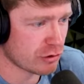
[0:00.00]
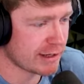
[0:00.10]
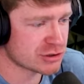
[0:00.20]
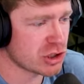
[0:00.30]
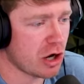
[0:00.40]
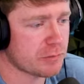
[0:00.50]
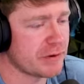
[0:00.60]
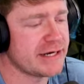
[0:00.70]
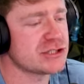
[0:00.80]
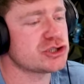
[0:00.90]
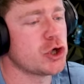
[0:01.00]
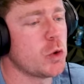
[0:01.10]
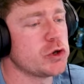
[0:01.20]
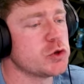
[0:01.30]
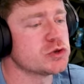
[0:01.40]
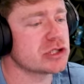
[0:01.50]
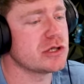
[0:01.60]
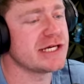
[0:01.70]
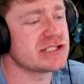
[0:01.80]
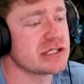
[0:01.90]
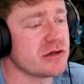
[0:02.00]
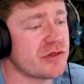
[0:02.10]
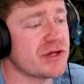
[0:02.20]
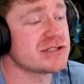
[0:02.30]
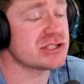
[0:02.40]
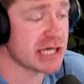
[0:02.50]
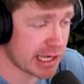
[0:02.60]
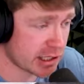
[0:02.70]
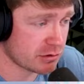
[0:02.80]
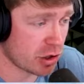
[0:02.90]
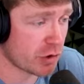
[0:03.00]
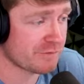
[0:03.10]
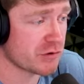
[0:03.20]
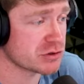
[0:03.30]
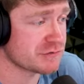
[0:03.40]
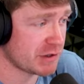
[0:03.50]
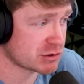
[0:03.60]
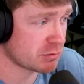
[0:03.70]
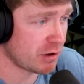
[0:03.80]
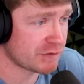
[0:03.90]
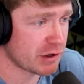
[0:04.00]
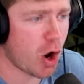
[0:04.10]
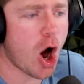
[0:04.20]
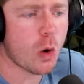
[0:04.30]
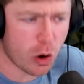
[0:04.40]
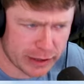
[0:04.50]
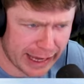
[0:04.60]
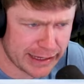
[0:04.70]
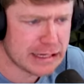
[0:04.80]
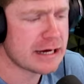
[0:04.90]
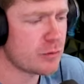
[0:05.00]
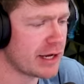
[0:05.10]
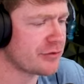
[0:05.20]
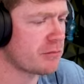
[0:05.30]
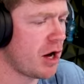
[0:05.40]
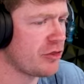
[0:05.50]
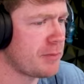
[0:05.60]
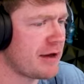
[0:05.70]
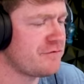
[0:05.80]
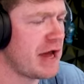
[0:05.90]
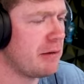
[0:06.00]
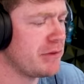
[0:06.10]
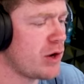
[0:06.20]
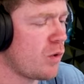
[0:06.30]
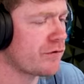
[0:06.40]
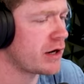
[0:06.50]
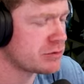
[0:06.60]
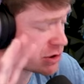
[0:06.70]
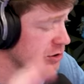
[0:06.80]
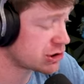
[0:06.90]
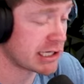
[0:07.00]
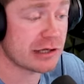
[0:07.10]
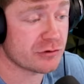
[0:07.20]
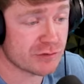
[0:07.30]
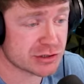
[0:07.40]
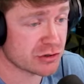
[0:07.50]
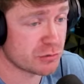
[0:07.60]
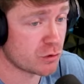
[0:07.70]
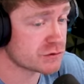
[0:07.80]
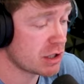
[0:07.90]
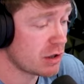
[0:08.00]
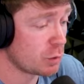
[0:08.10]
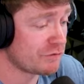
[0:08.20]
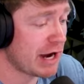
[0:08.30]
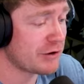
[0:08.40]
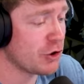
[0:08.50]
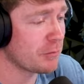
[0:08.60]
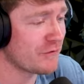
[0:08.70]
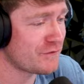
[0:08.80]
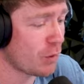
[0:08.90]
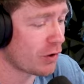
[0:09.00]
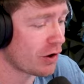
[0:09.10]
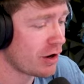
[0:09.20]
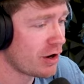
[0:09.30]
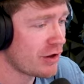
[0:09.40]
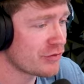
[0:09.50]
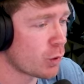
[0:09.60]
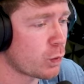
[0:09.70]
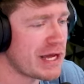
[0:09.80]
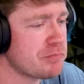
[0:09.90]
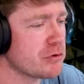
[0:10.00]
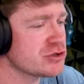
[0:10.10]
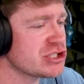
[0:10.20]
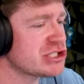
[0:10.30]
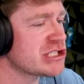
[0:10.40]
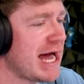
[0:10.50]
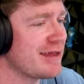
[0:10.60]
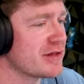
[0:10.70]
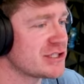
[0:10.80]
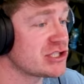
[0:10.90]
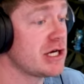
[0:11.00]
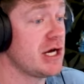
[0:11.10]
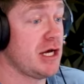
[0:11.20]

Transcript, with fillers: trying to talk, but it is no use. Glacialith is taking her first victim of the day. Oh, okay. We got the Mothman family over here. I'm just going to check out the rest of the moves. We've got number four, the Weeper's Silence.